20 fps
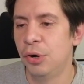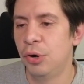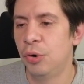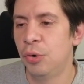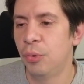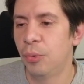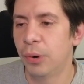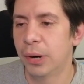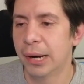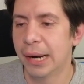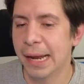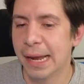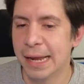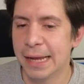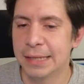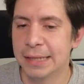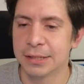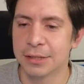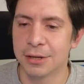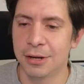Where
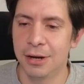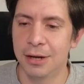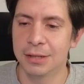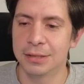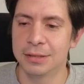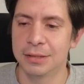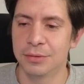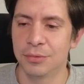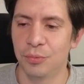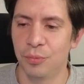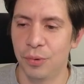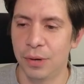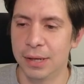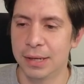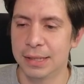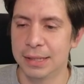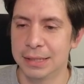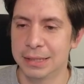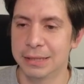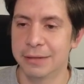a is a constant, what
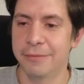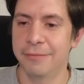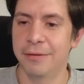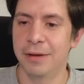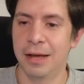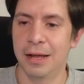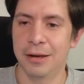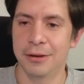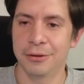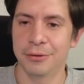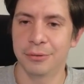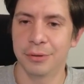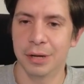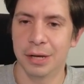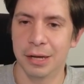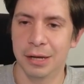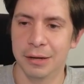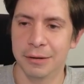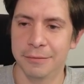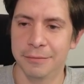is the value
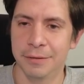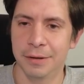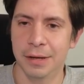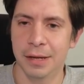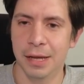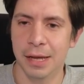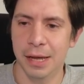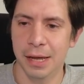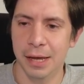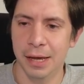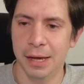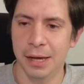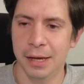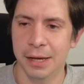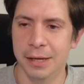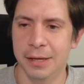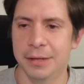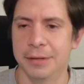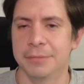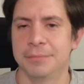of
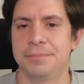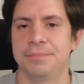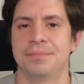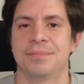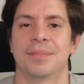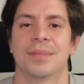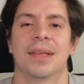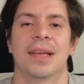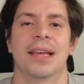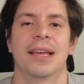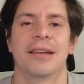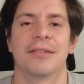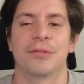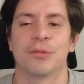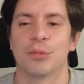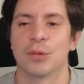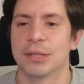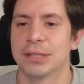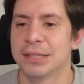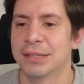a? Hey
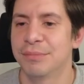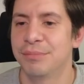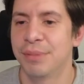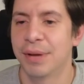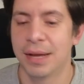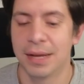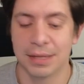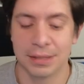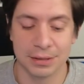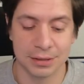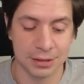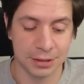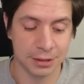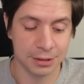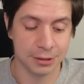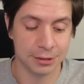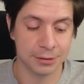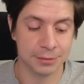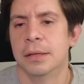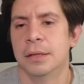everyone, Sebastian
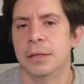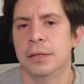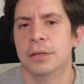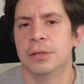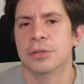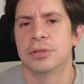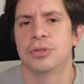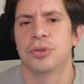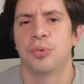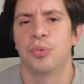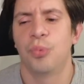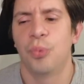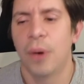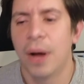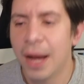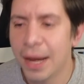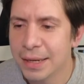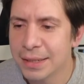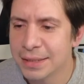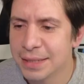here. So
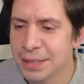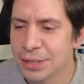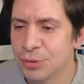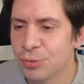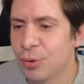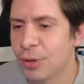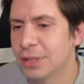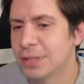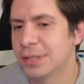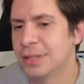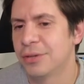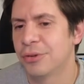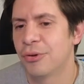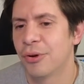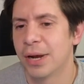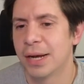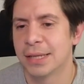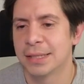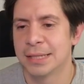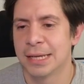why is this question a
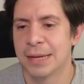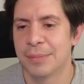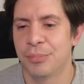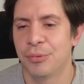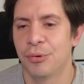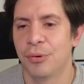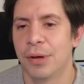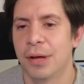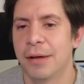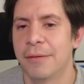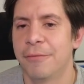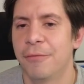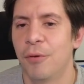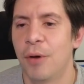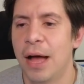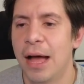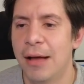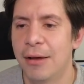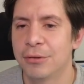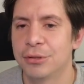great example of
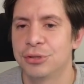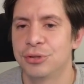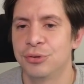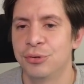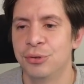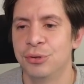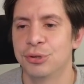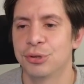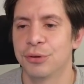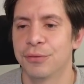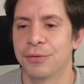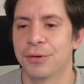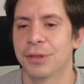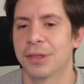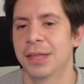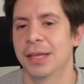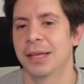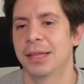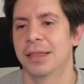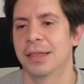how students
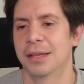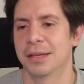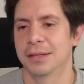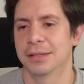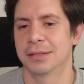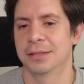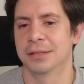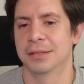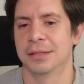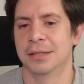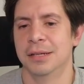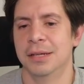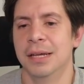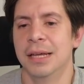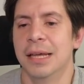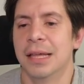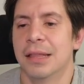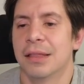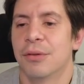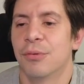overthink things?
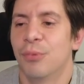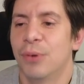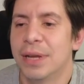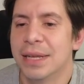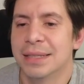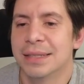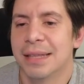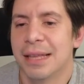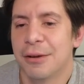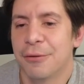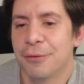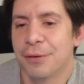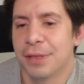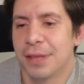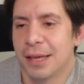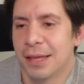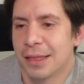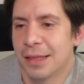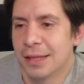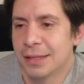The reason they
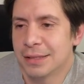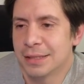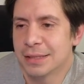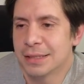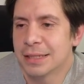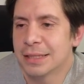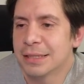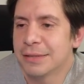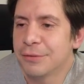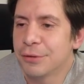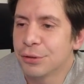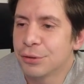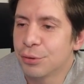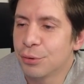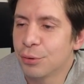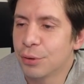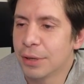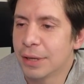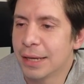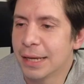overthink things is because if you're
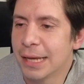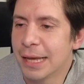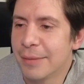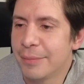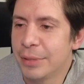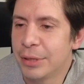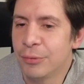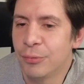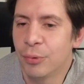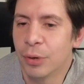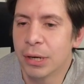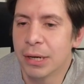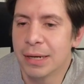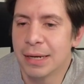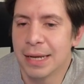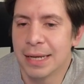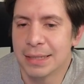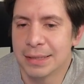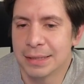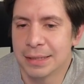told it can be
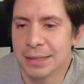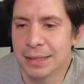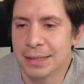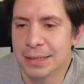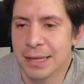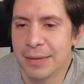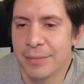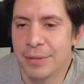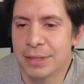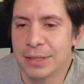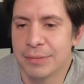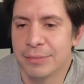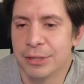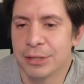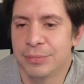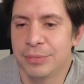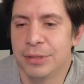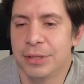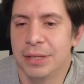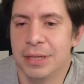written as this, that means it
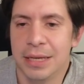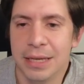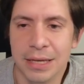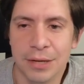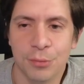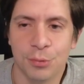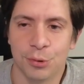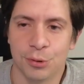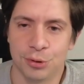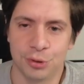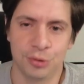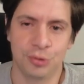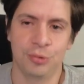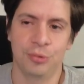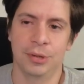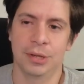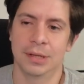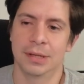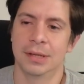must be equal to it.